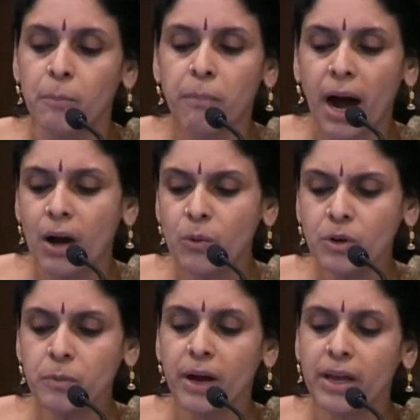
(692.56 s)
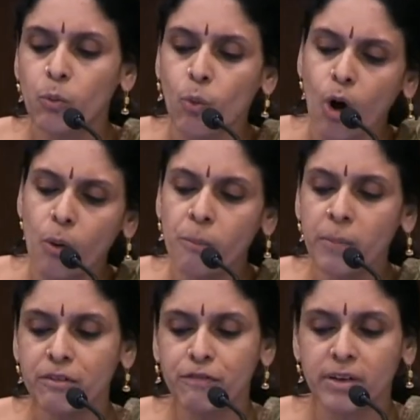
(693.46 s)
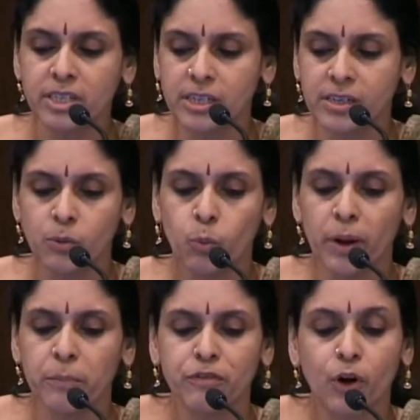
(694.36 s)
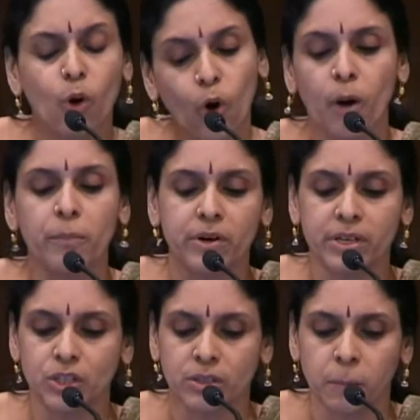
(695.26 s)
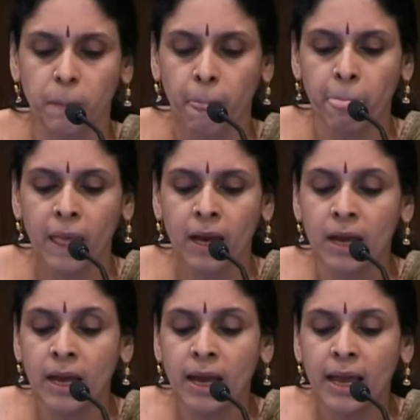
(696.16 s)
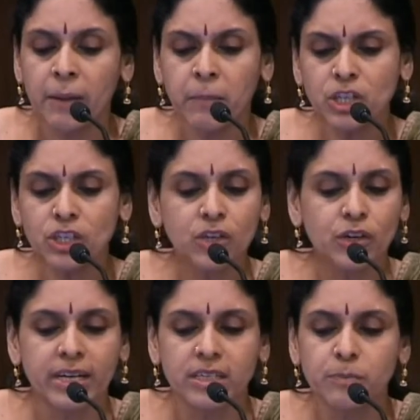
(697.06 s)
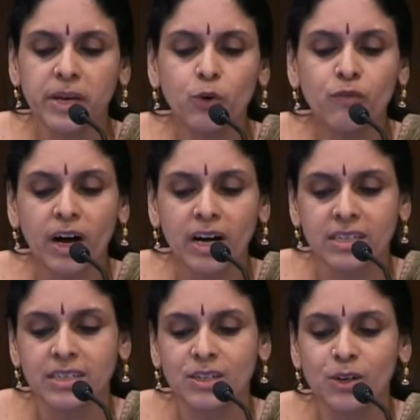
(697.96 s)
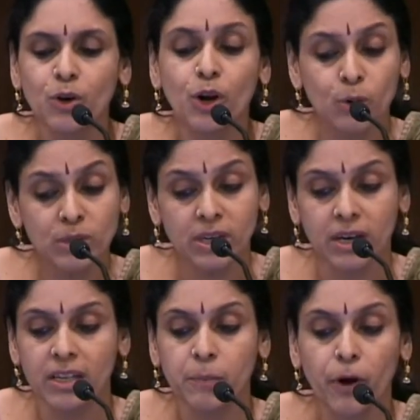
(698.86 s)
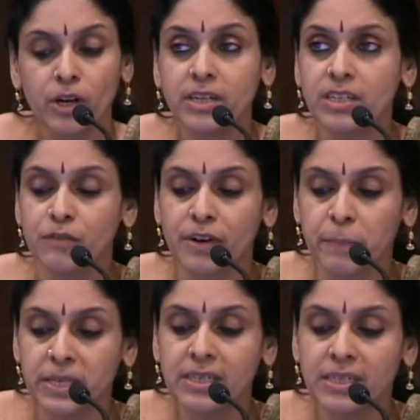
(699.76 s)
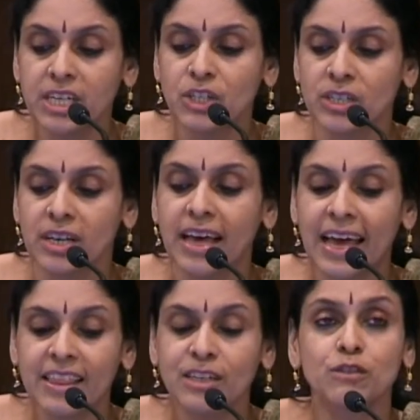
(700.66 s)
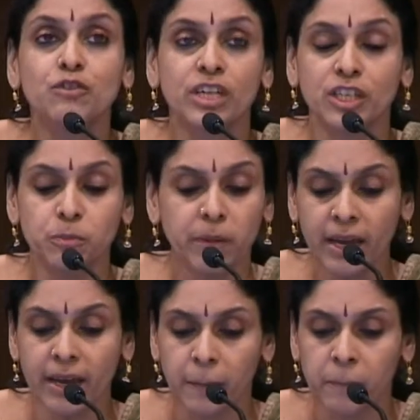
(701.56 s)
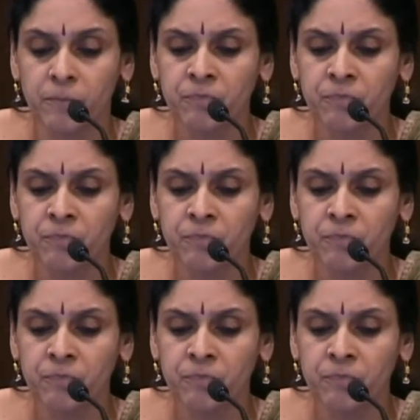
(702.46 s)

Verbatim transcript: bound by a warm and fuzzy web of cooperation. Emerging trends behoove us to look closer at the politics of representation and the ethics of change making